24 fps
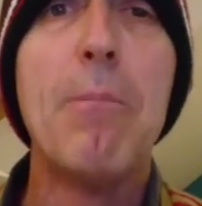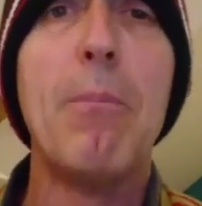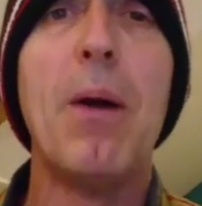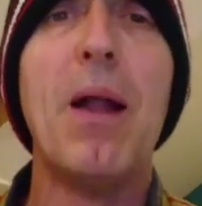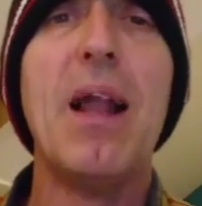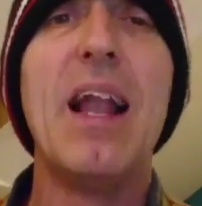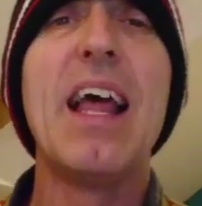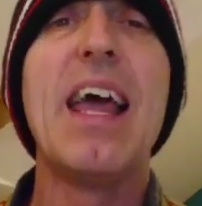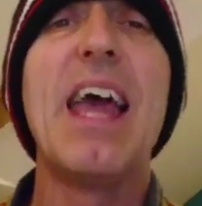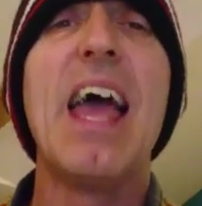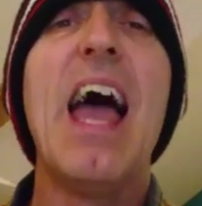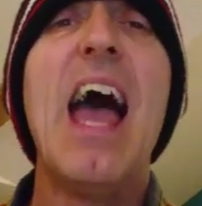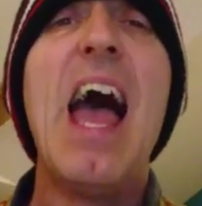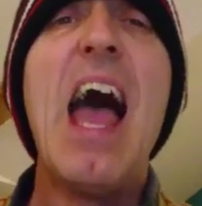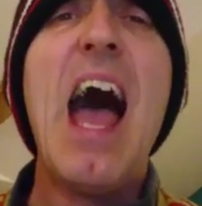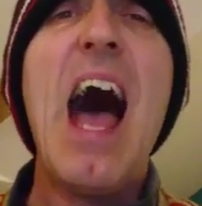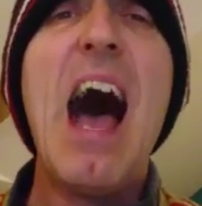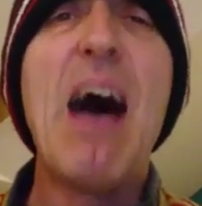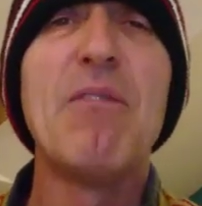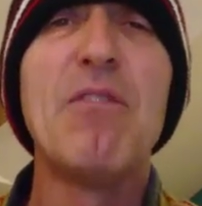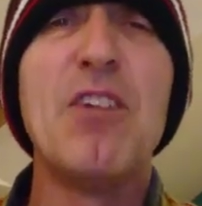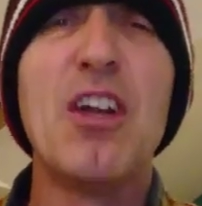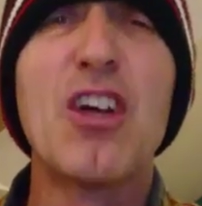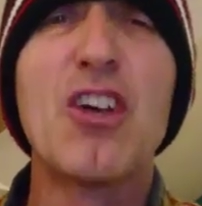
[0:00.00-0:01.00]
player.
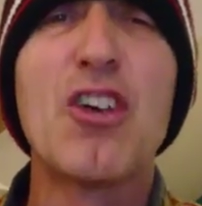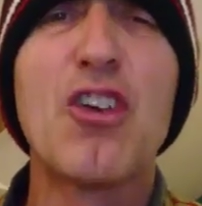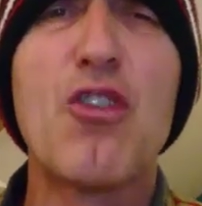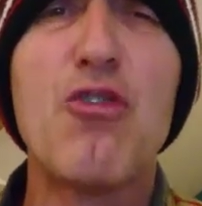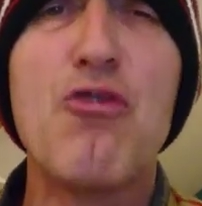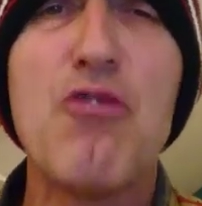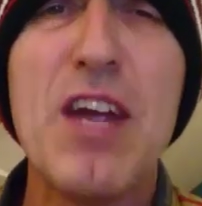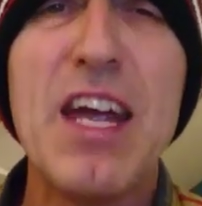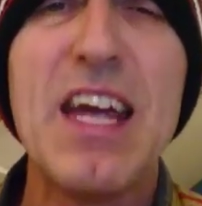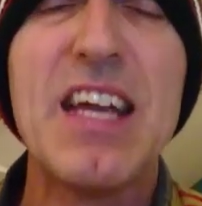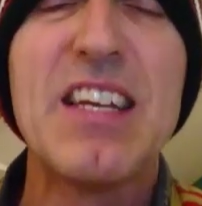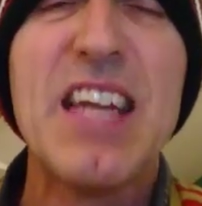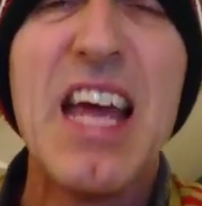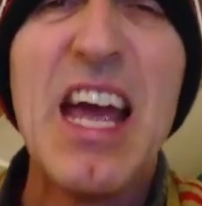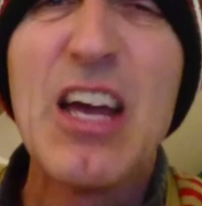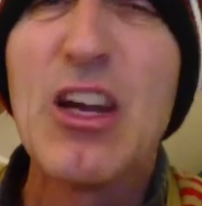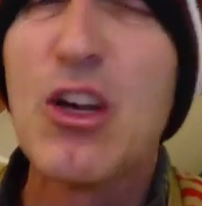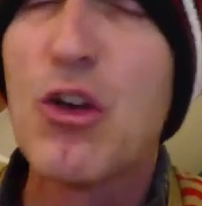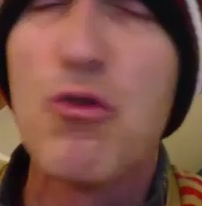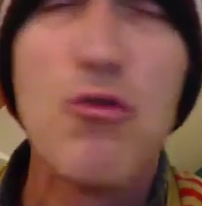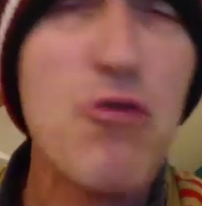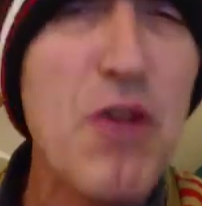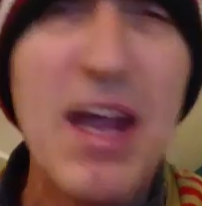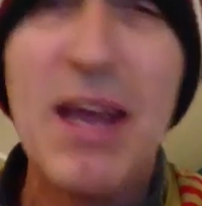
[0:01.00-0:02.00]
Having a great,
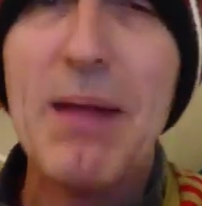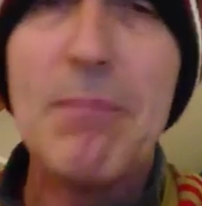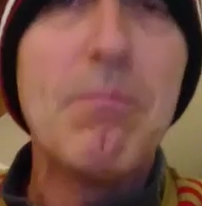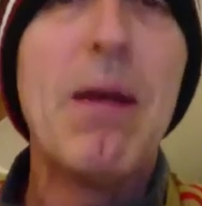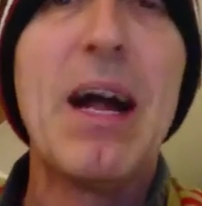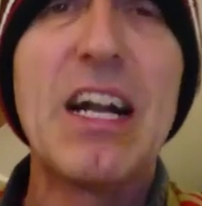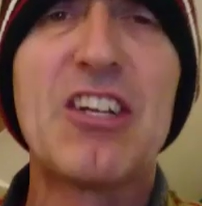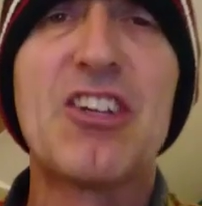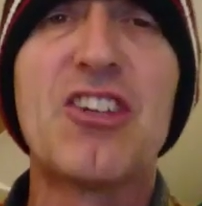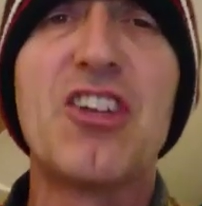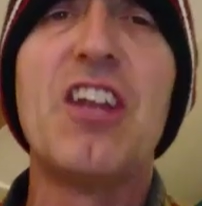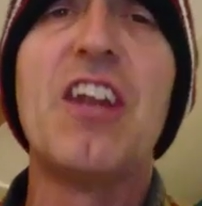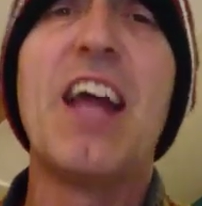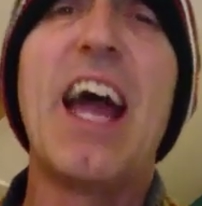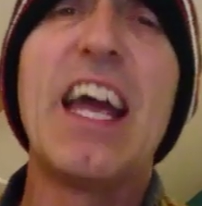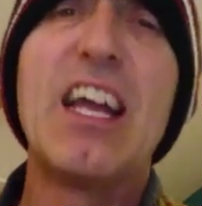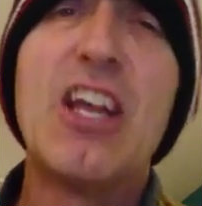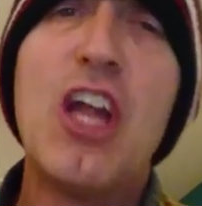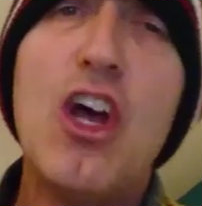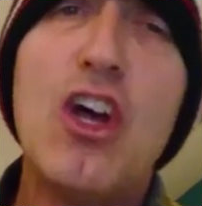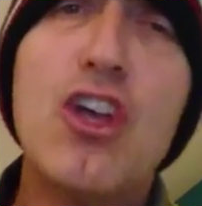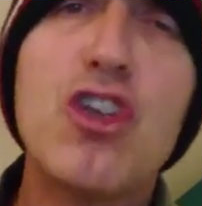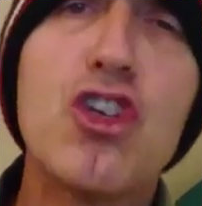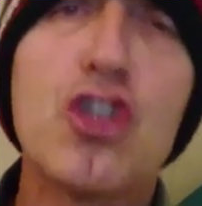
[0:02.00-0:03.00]
great match
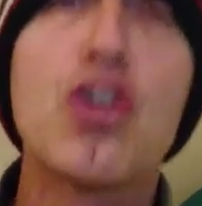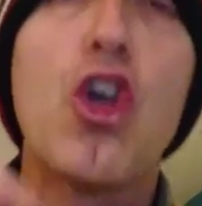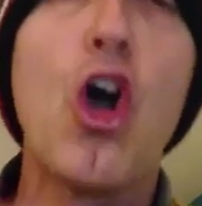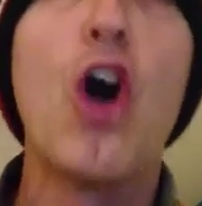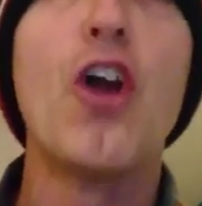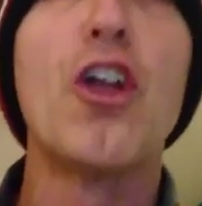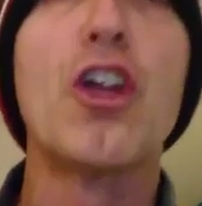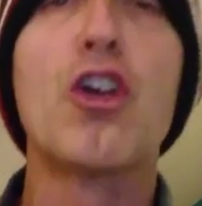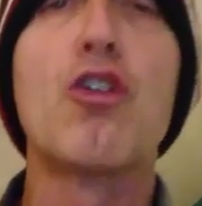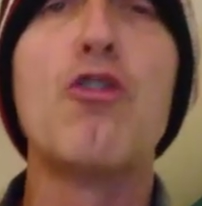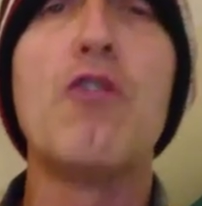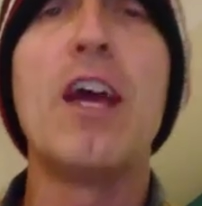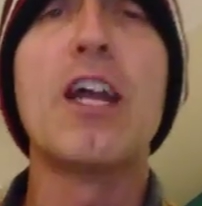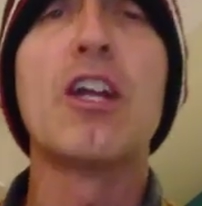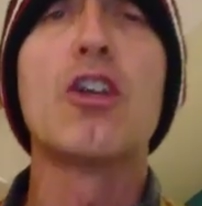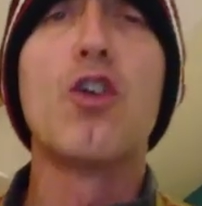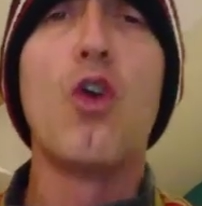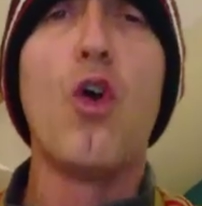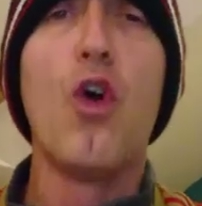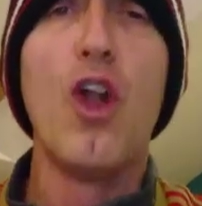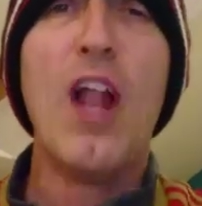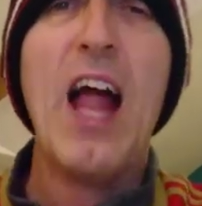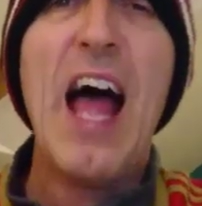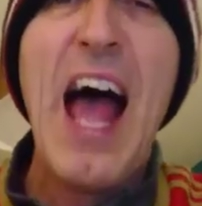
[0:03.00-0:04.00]
tonight. Scoring a great
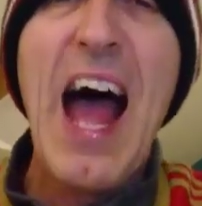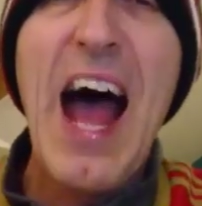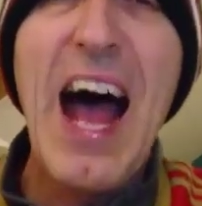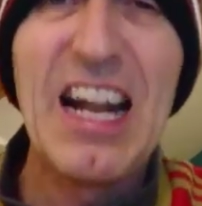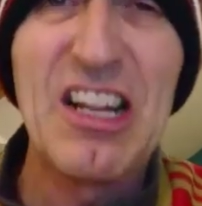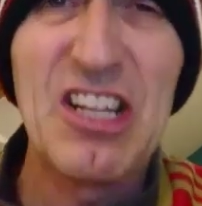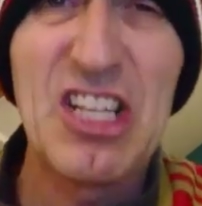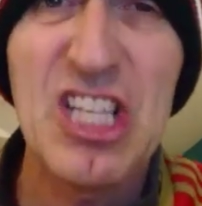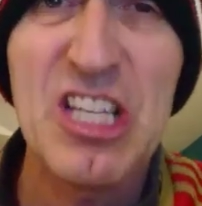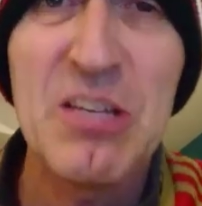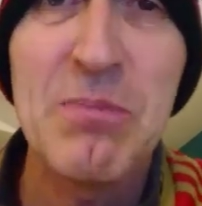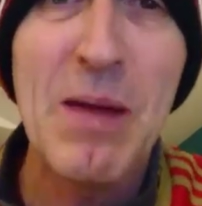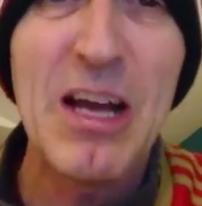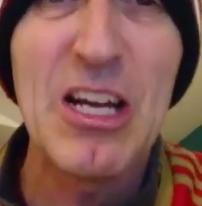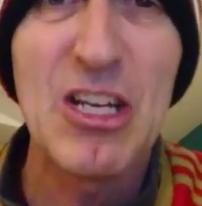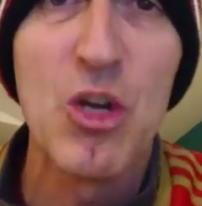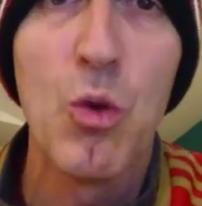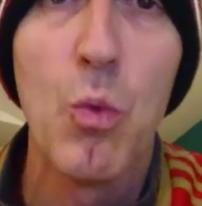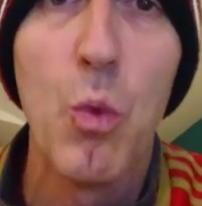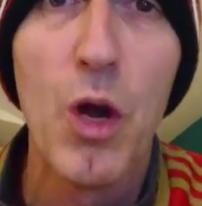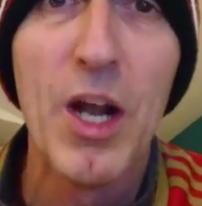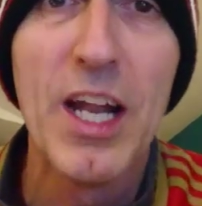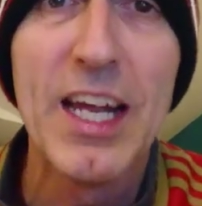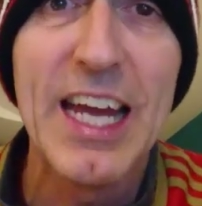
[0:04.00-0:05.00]
goal and
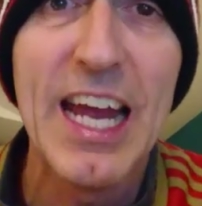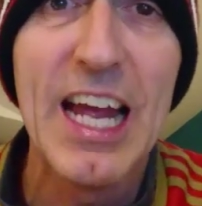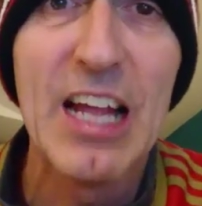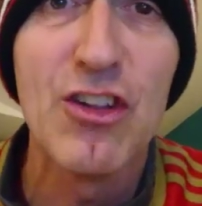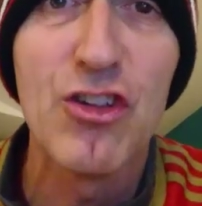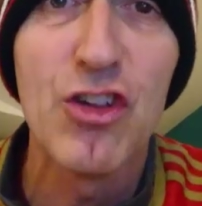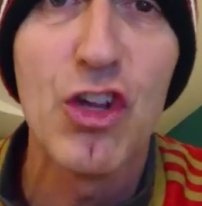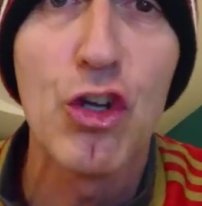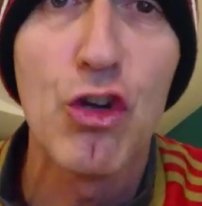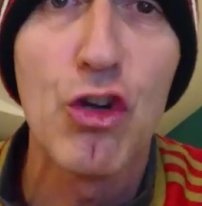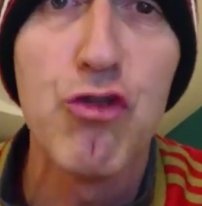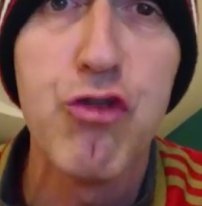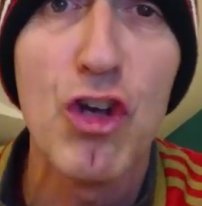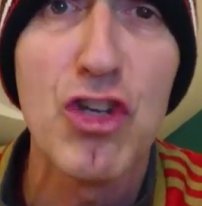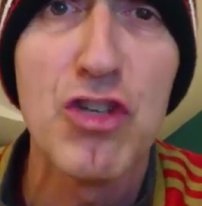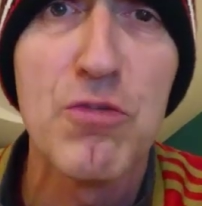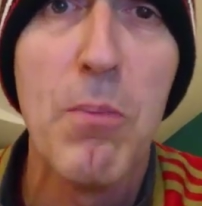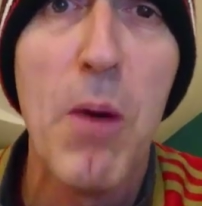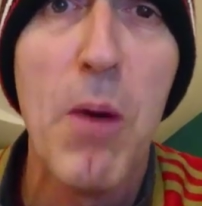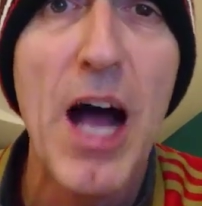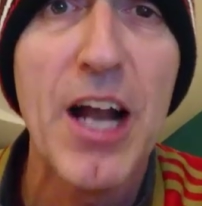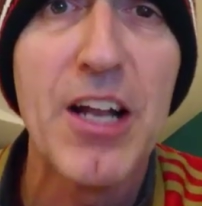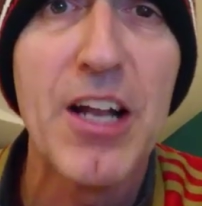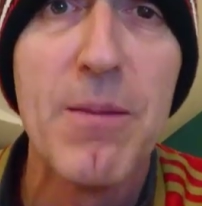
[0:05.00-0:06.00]
smashing one against the
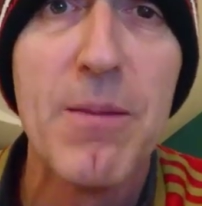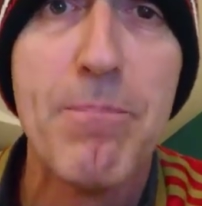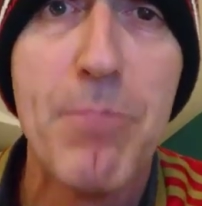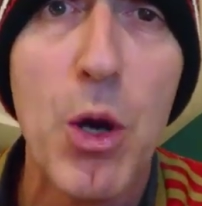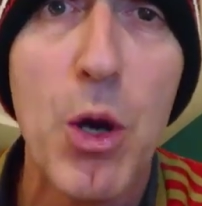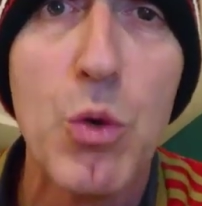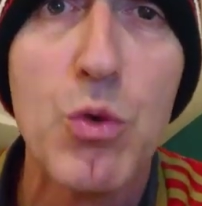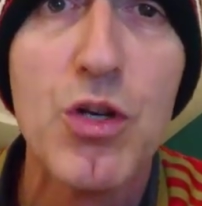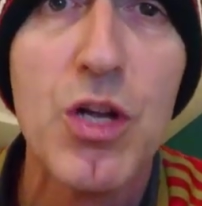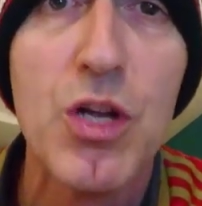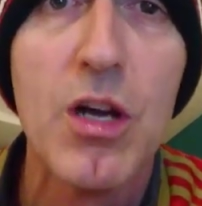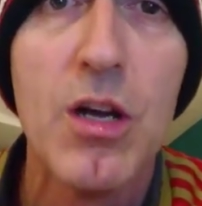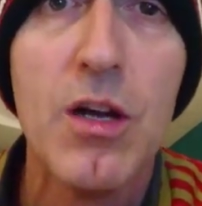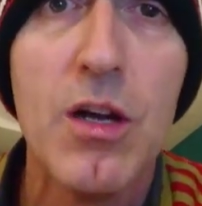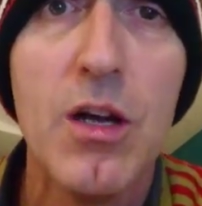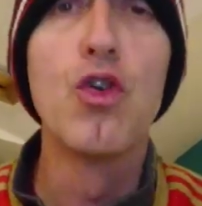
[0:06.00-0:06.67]
crossbar to boot.